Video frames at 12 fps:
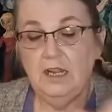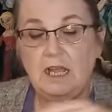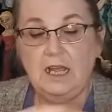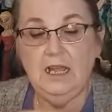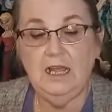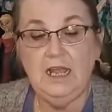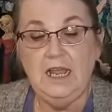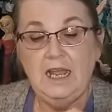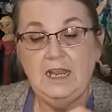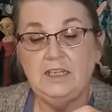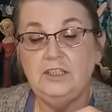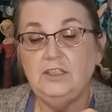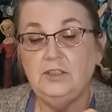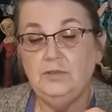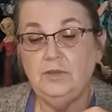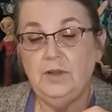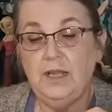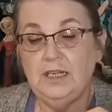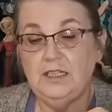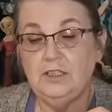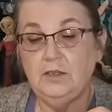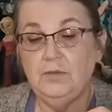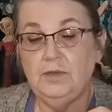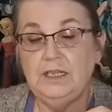I do know how to
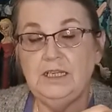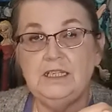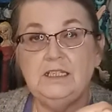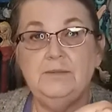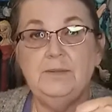sew with knits,